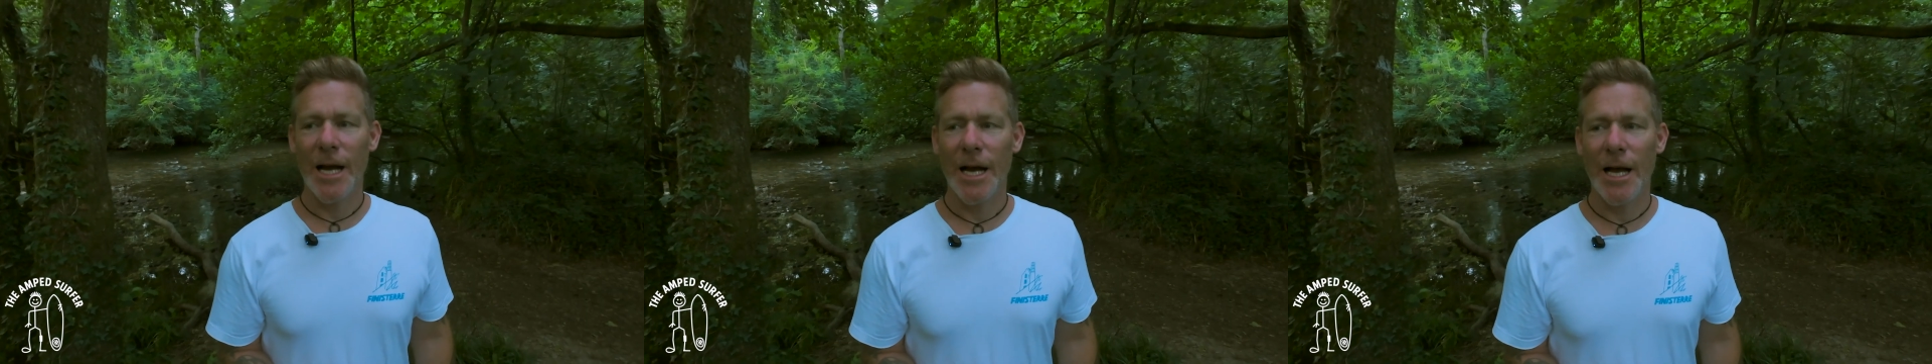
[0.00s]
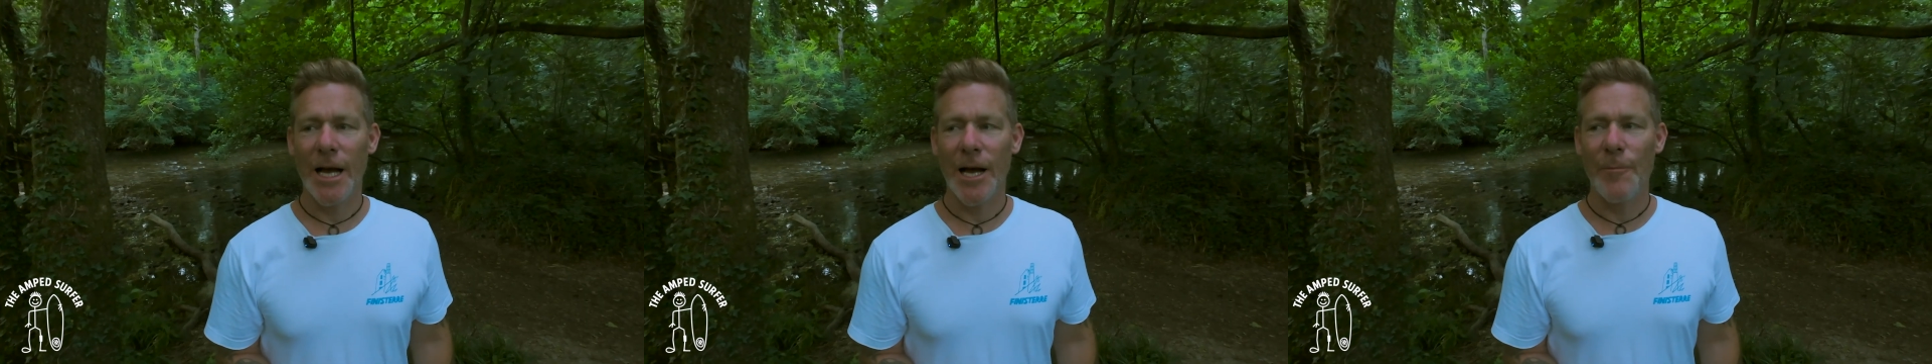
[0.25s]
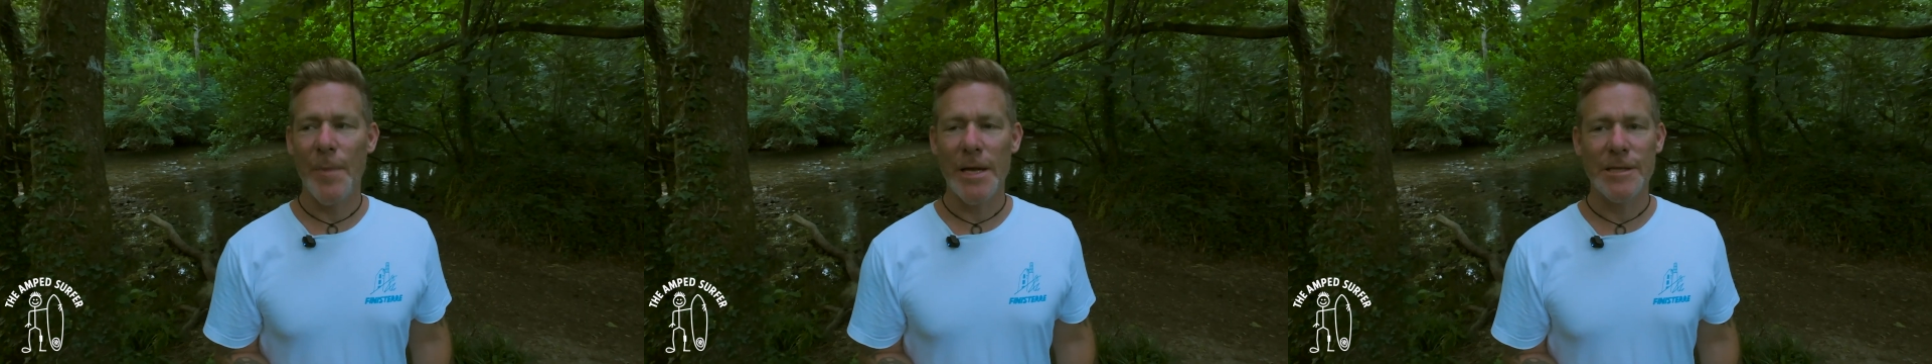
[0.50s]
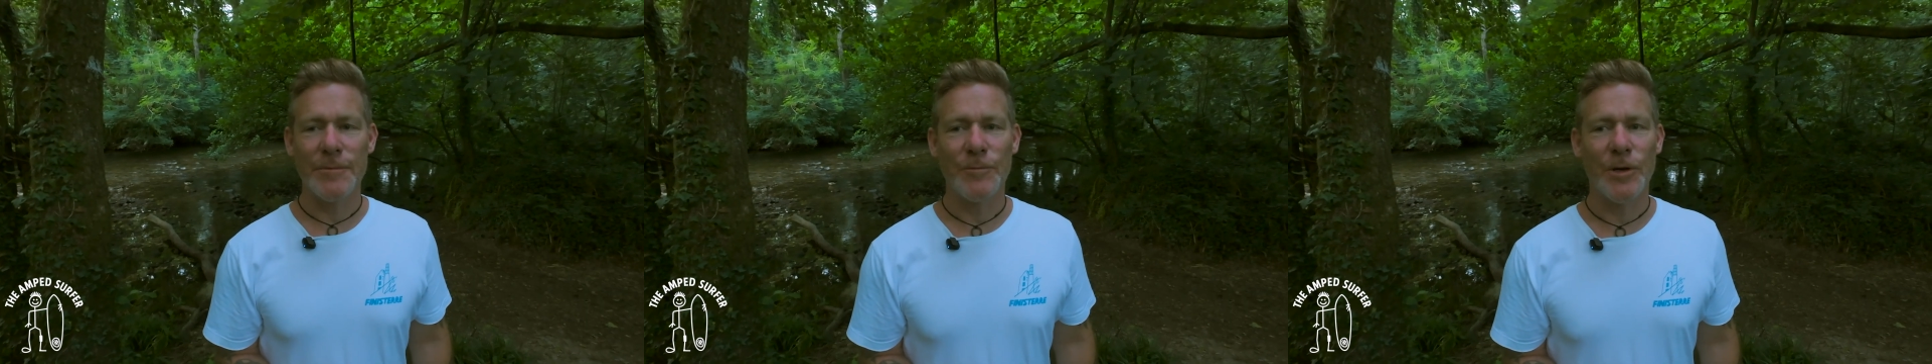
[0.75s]

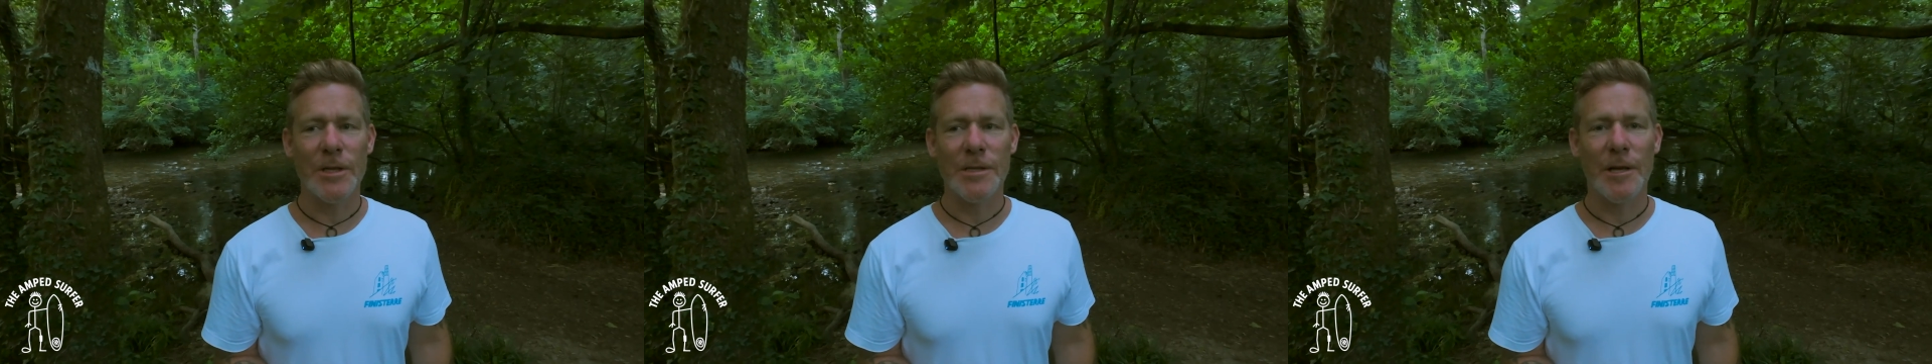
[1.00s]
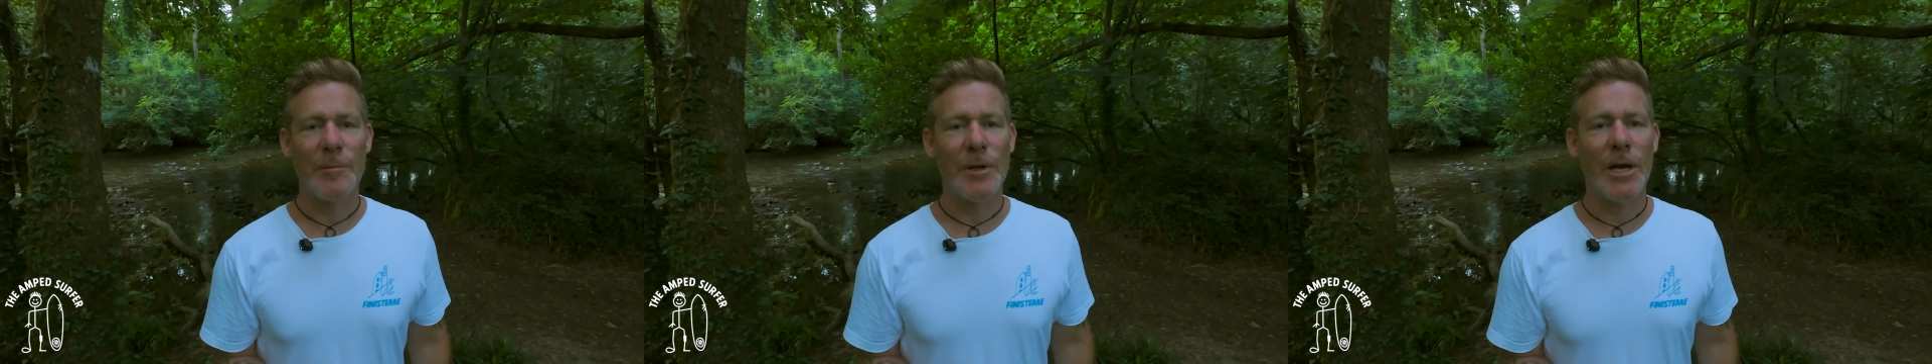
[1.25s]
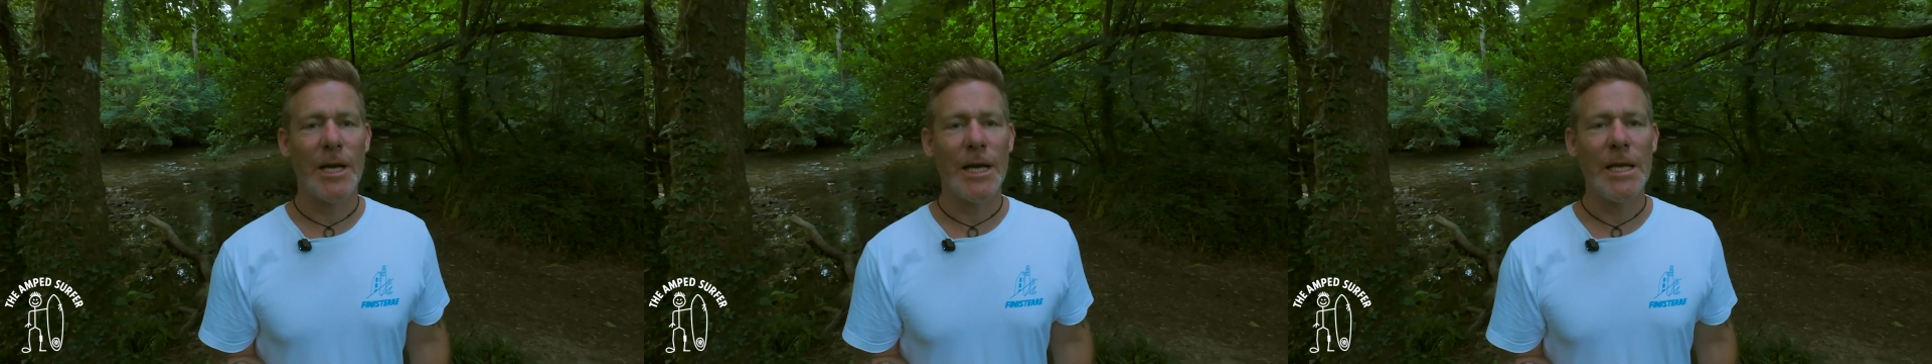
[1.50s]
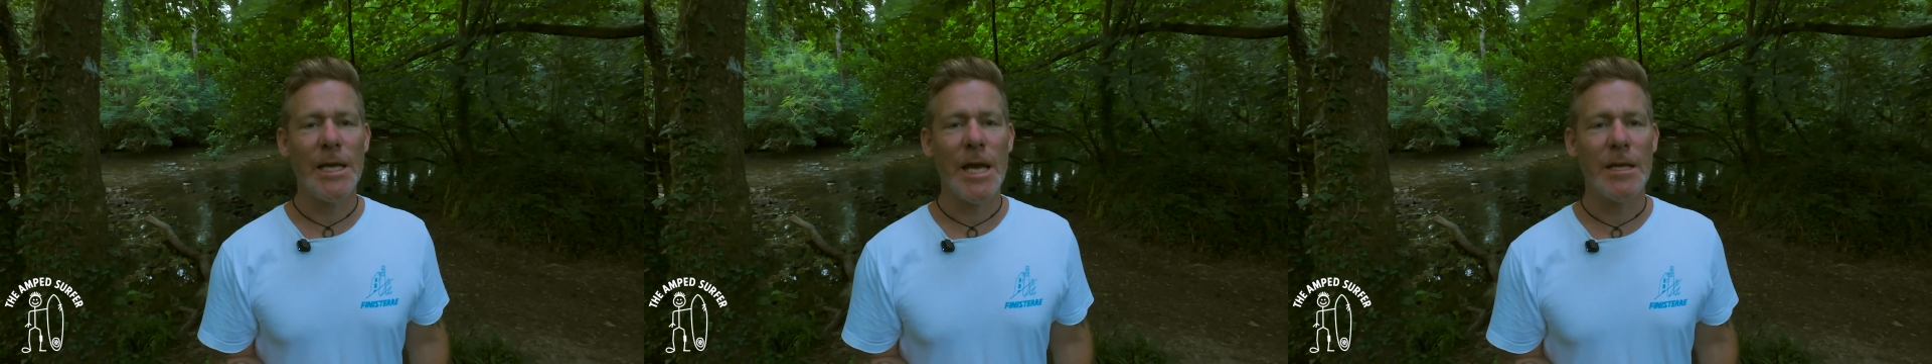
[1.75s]
Imagine what it's going to be like in
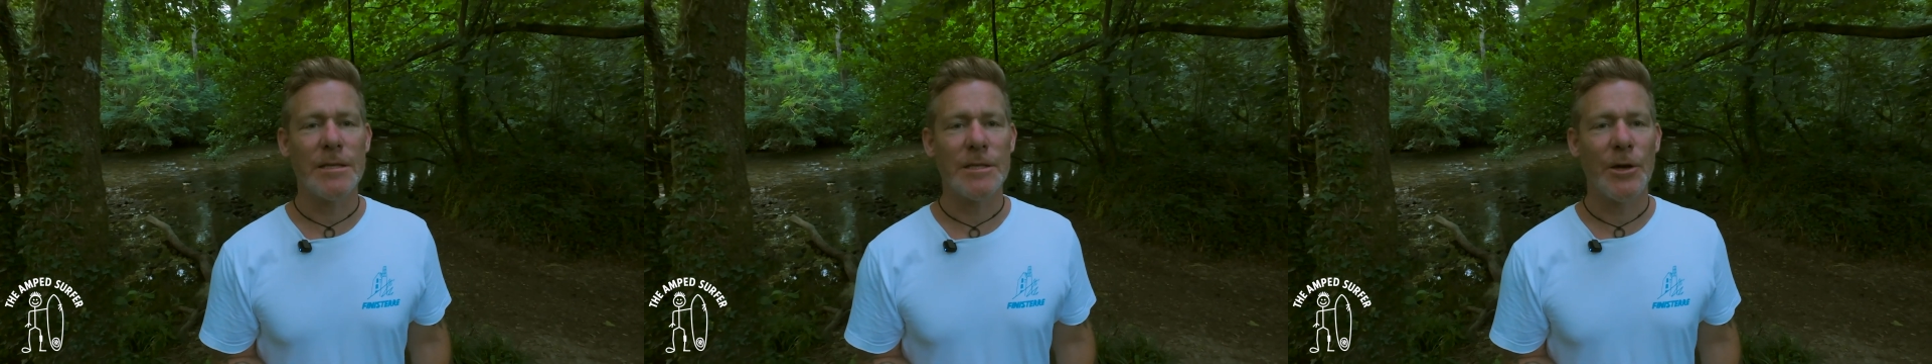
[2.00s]
a year's